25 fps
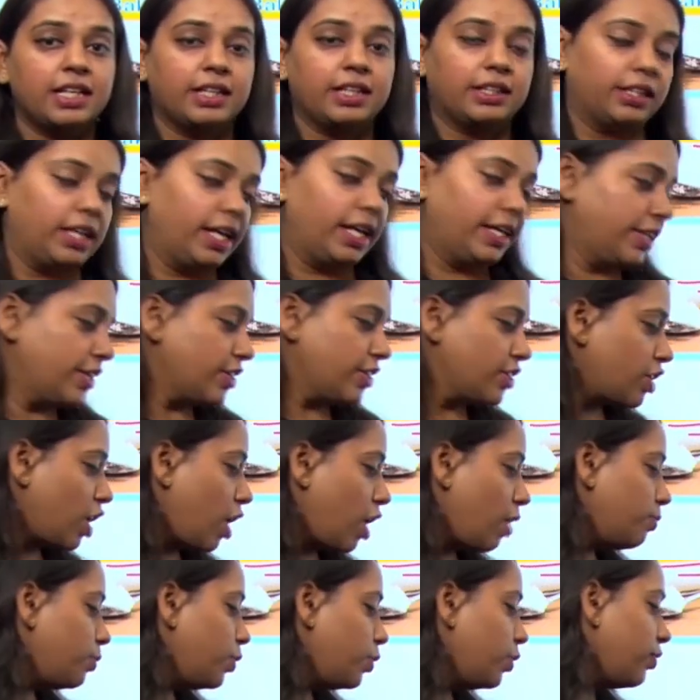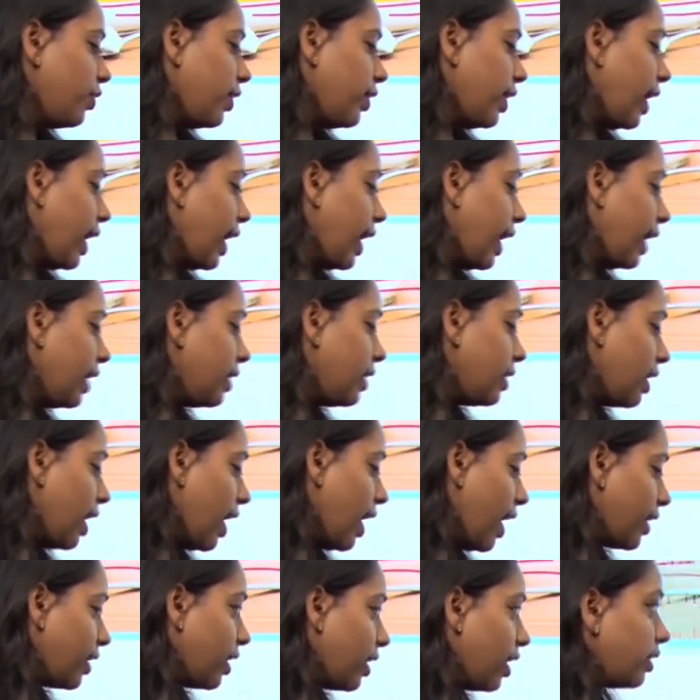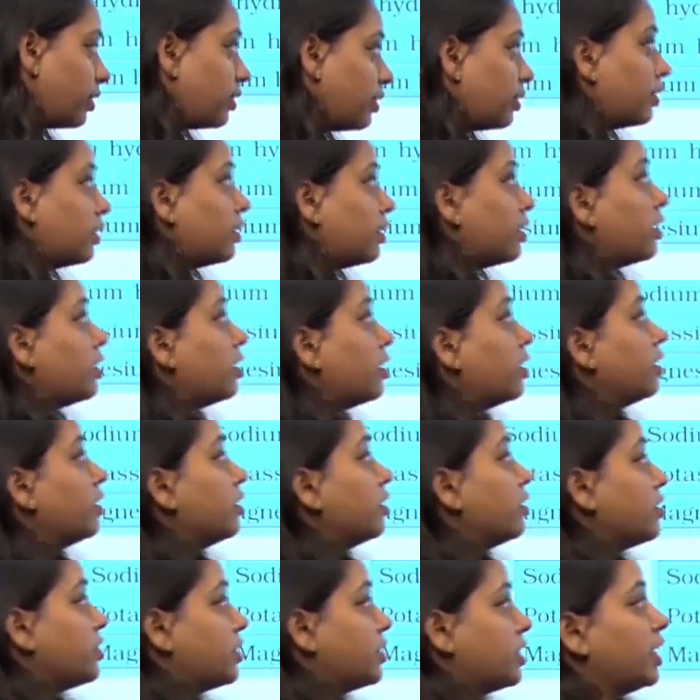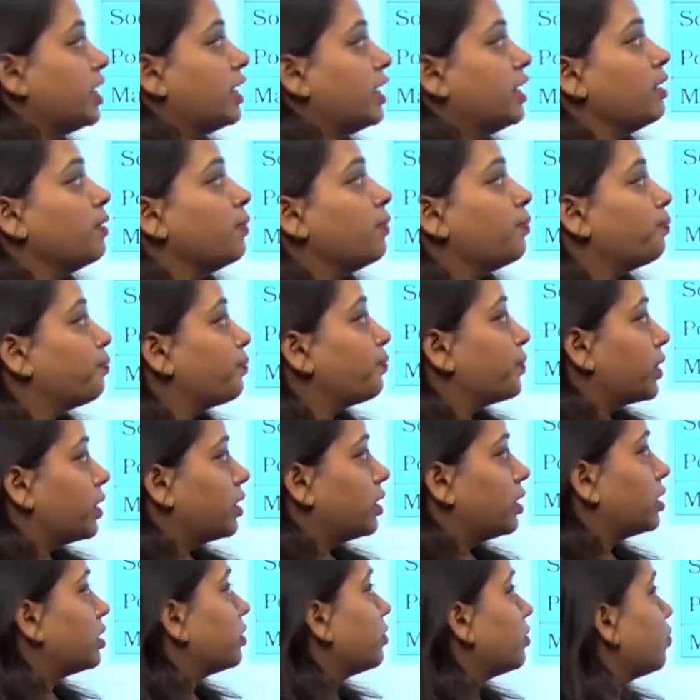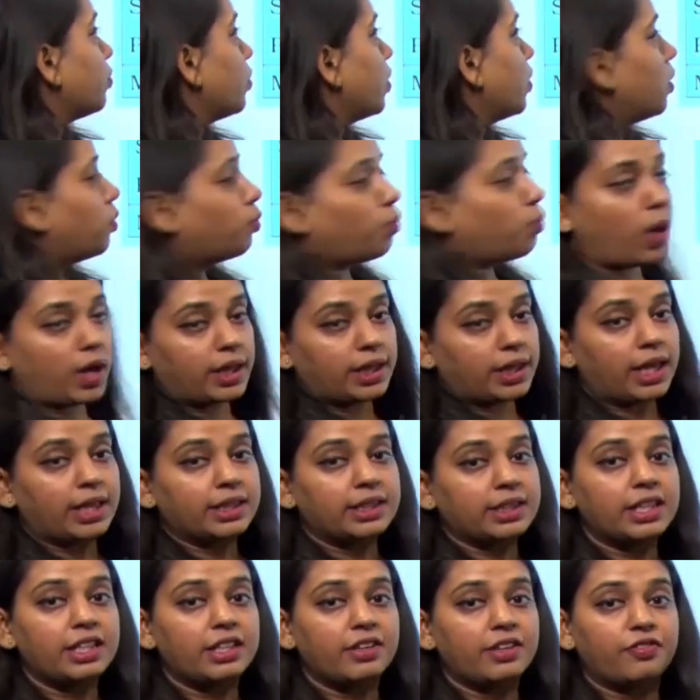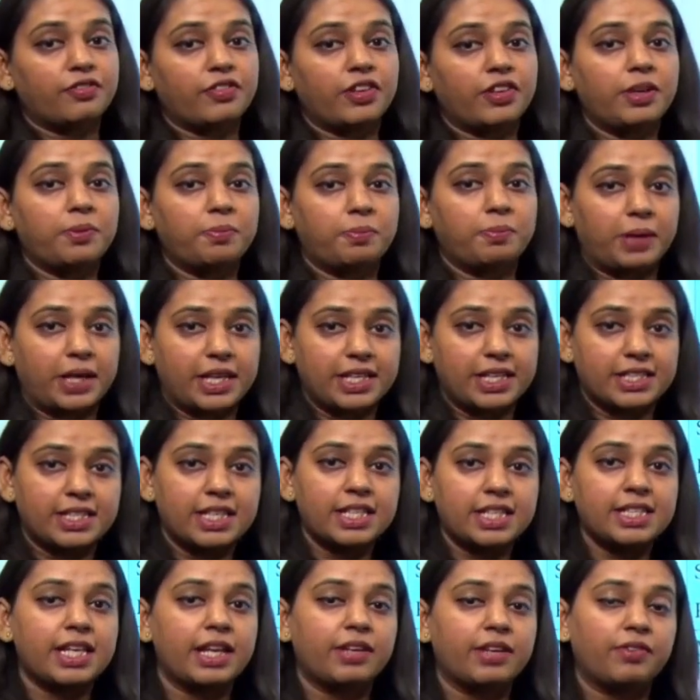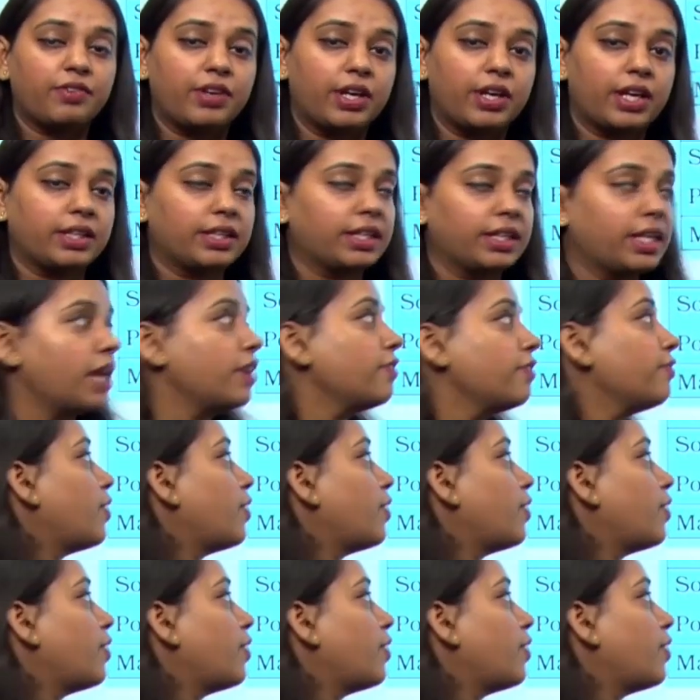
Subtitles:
Let us now move ahead and see what are the different bases and where they are